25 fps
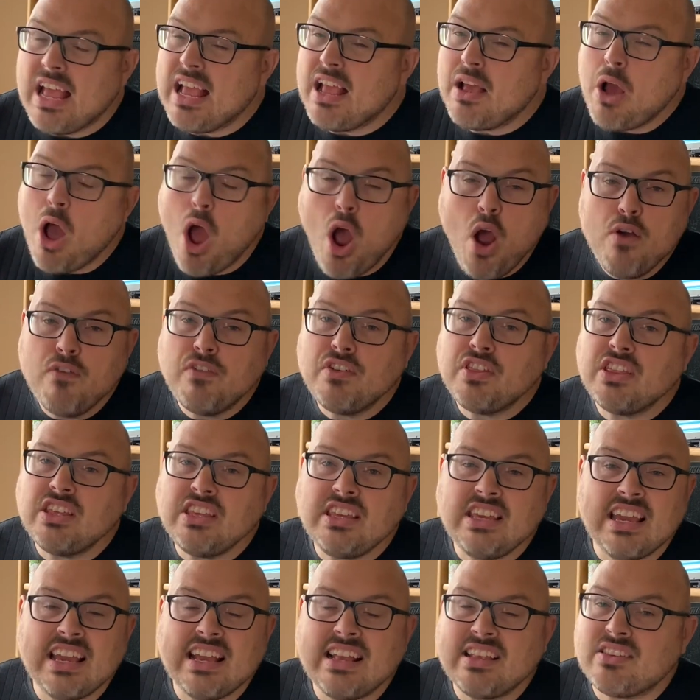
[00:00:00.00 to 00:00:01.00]
Over the
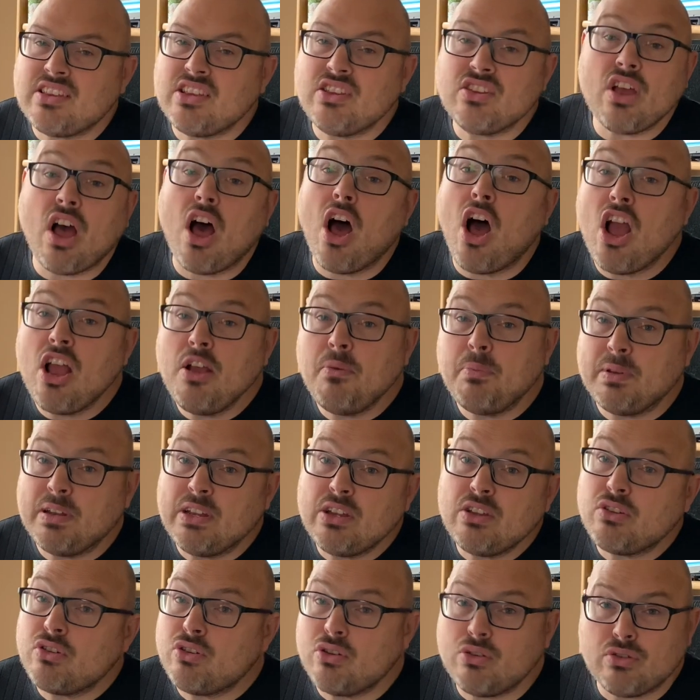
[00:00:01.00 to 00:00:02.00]
years since I've been
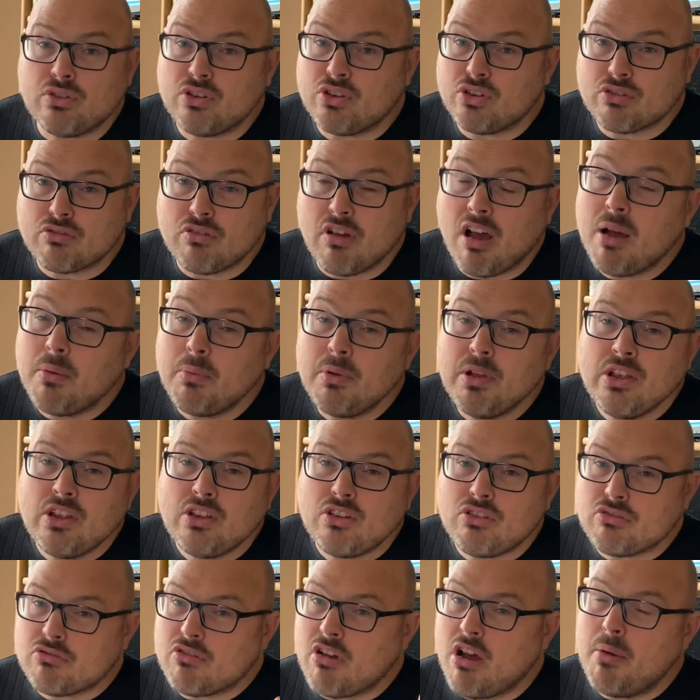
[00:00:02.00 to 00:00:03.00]
introduced to Scrum,
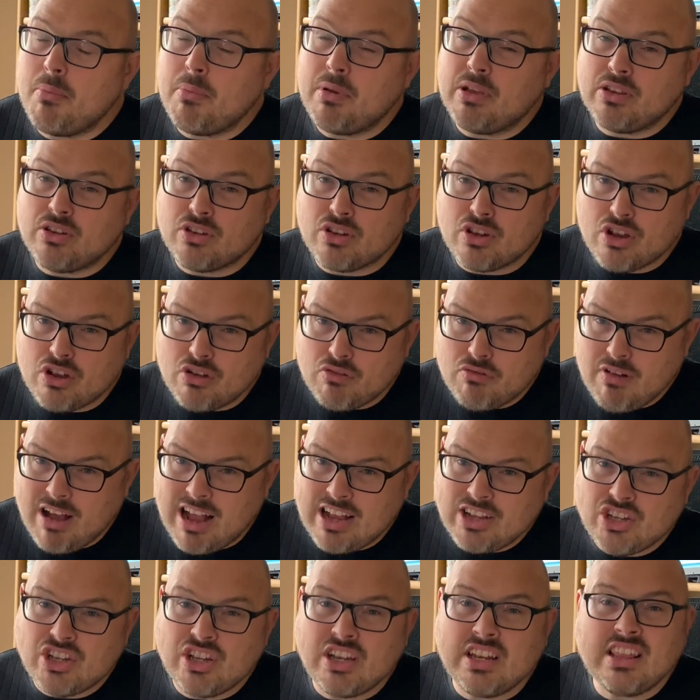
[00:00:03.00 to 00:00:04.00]
Scrum has
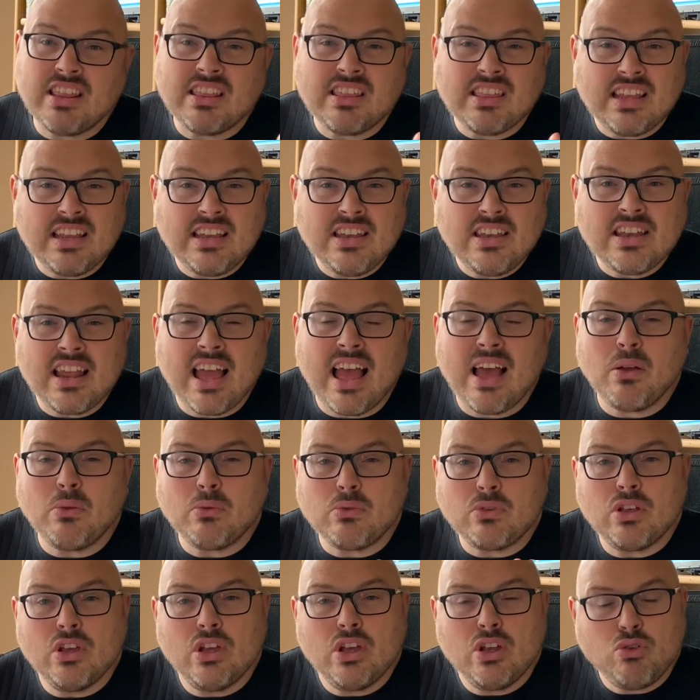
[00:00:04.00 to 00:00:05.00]
gradually thinned out,
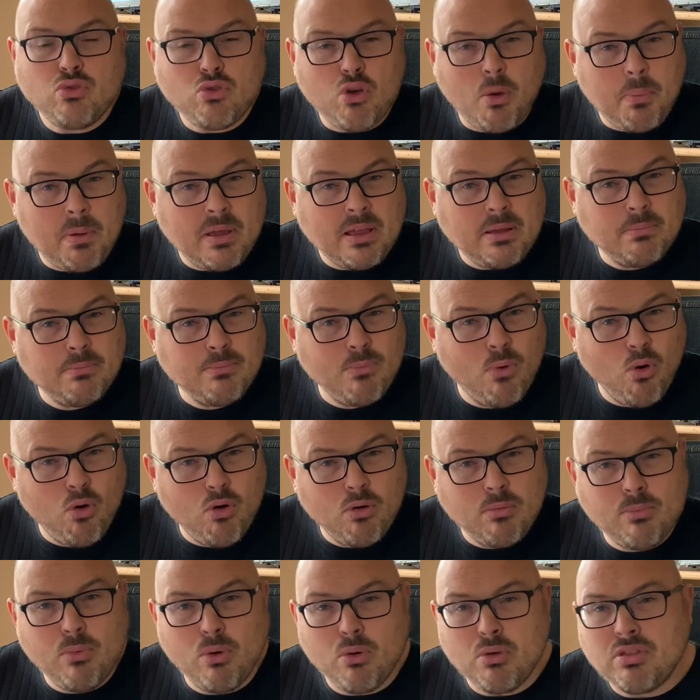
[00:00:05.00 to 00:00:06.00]
dropping more
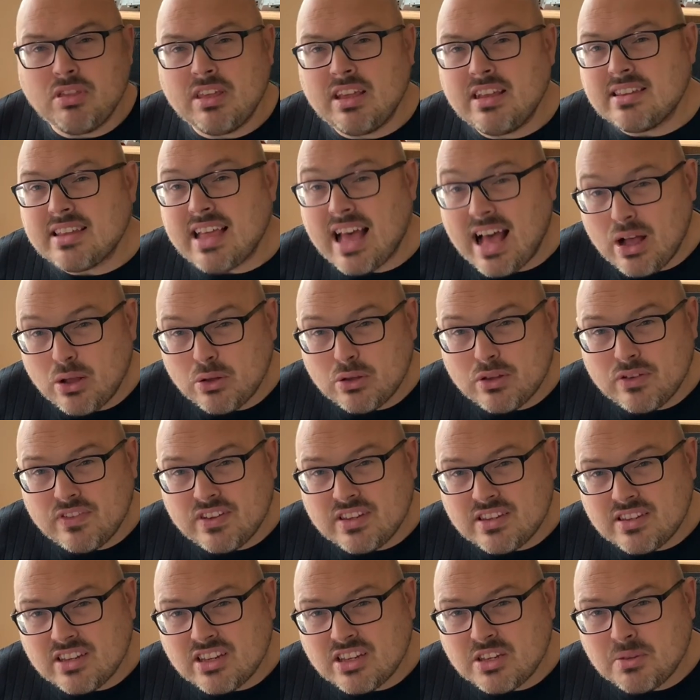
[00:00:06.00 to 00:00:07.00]
and more things out of
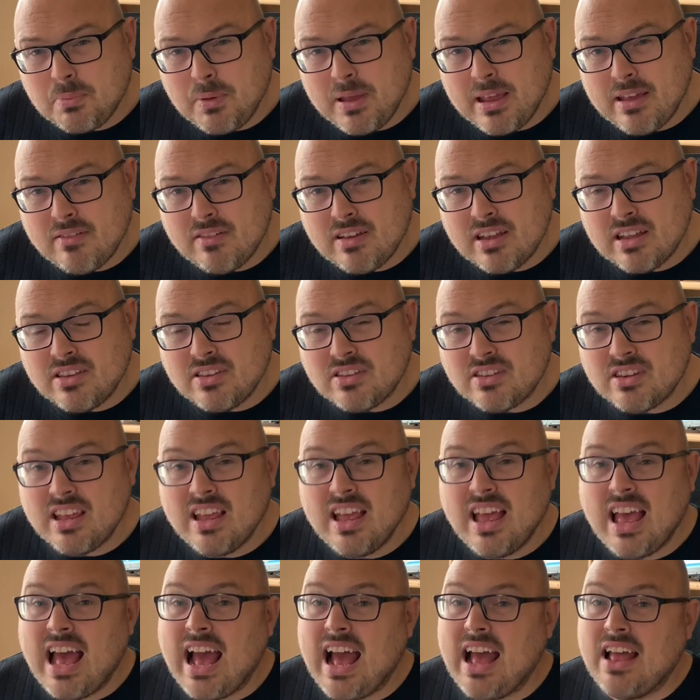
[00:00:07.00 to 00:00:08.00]
its experience,
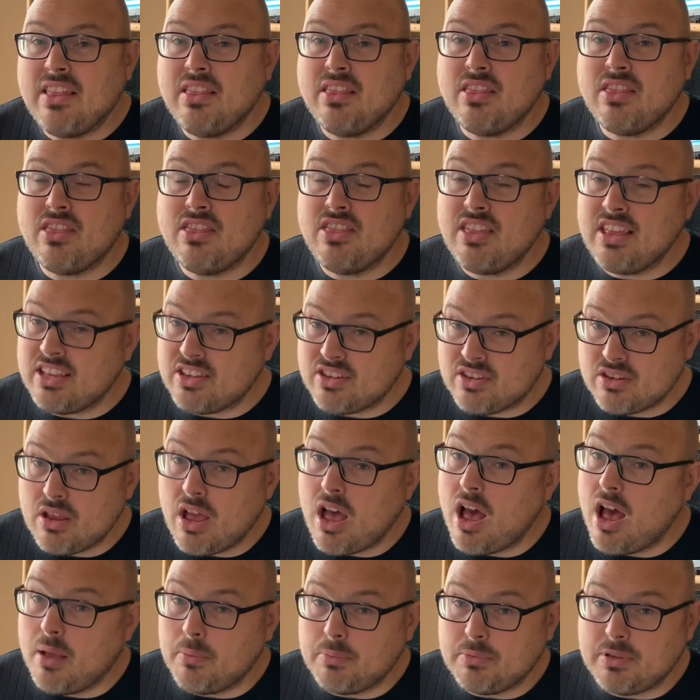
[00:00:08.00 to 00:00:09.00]
and this
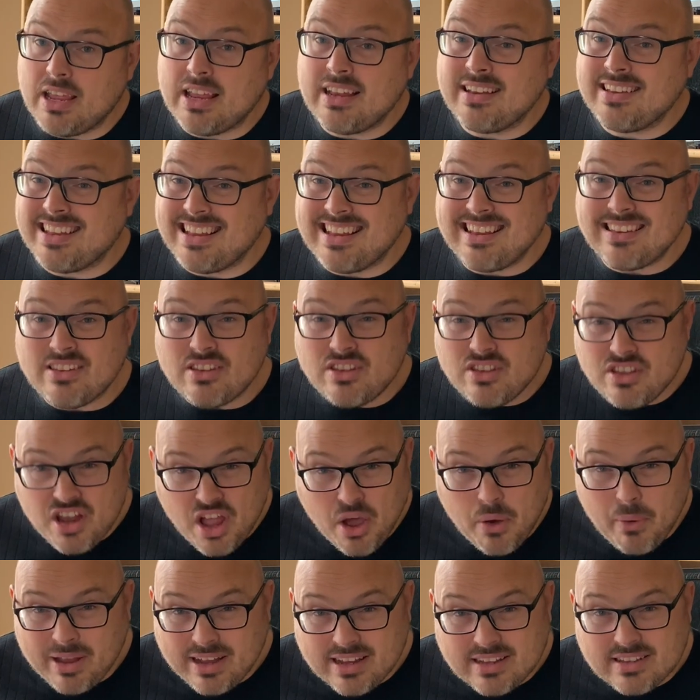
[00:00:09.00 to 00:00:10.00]
update is
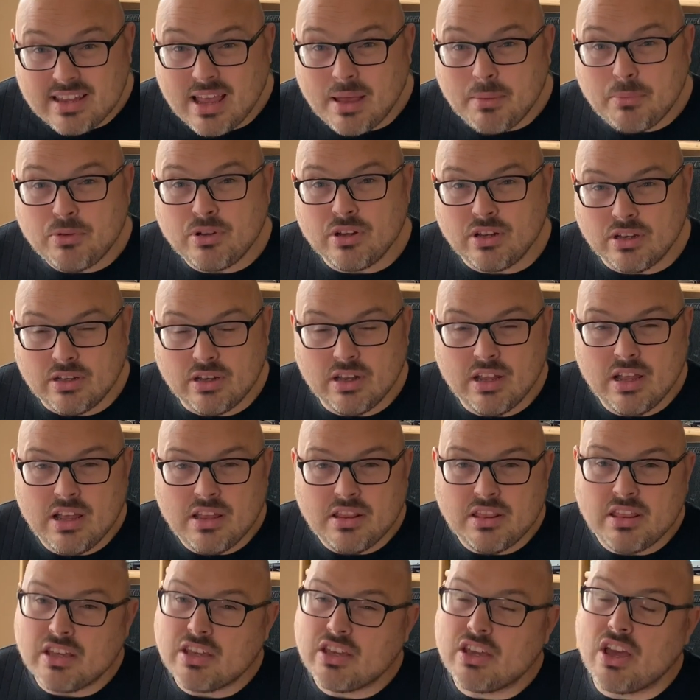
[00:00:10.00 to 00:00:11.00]
no exception.
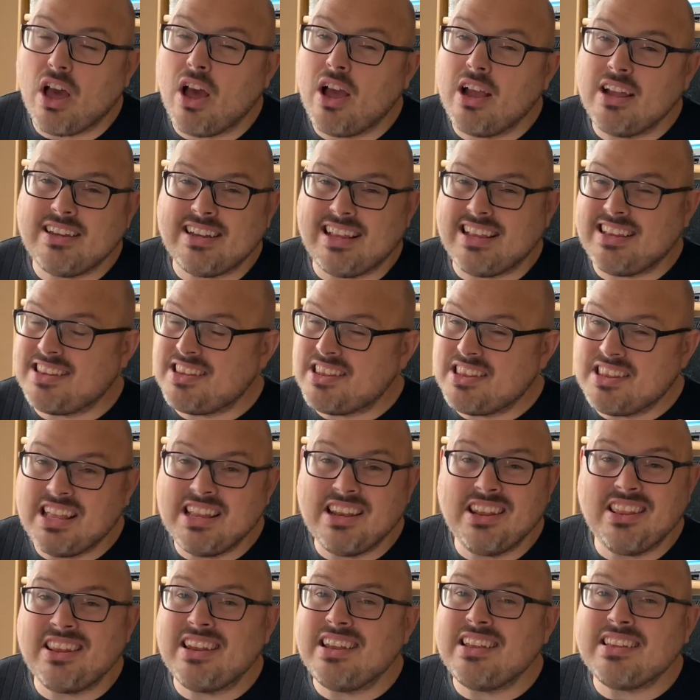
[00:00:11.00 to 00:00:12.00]
The guide is
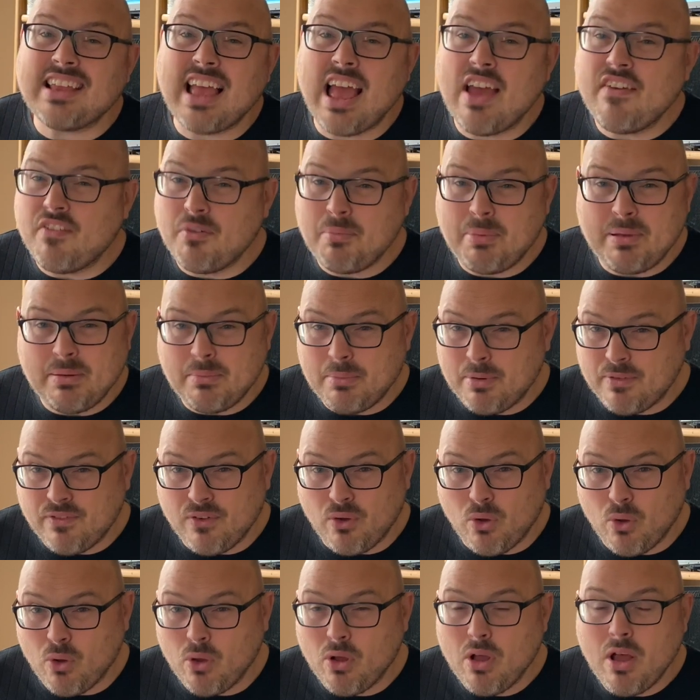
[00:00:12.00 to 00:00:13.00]
thinner than it's ever been
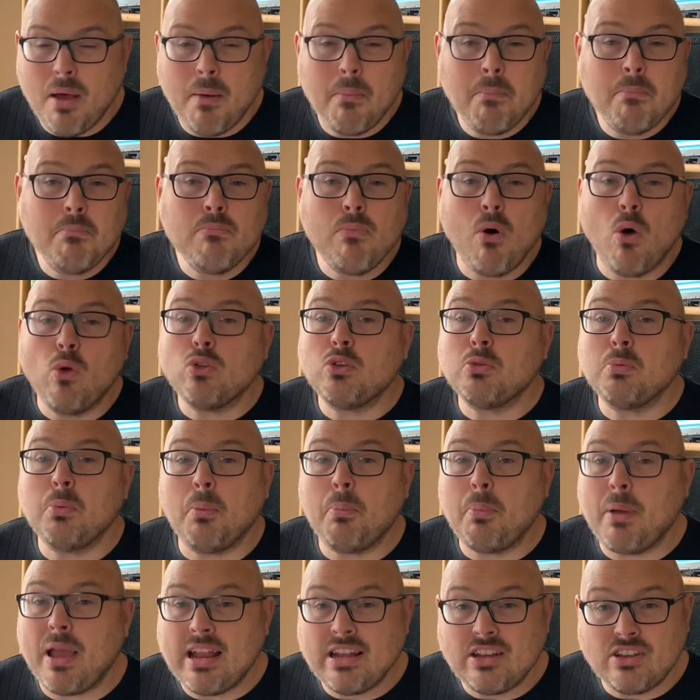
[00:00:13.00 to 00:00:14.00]
before. Multiple
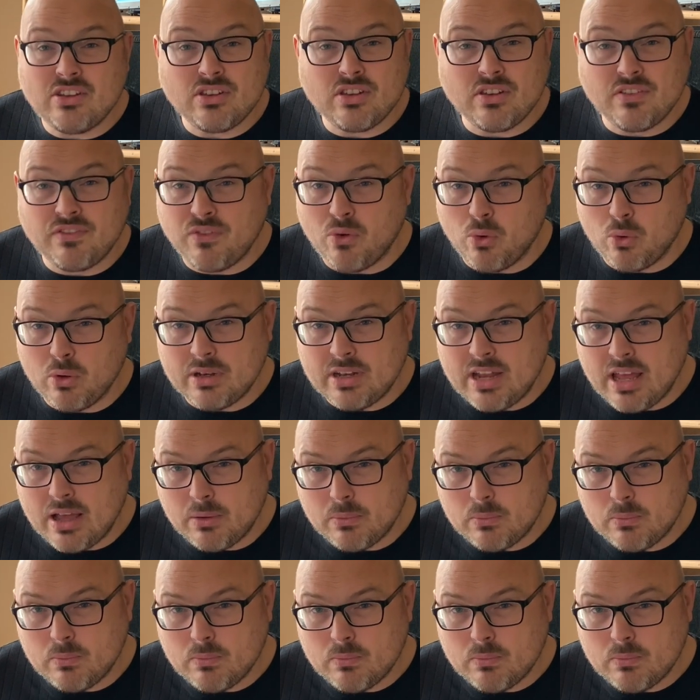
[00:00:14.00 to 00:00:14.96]
pages have fallen out.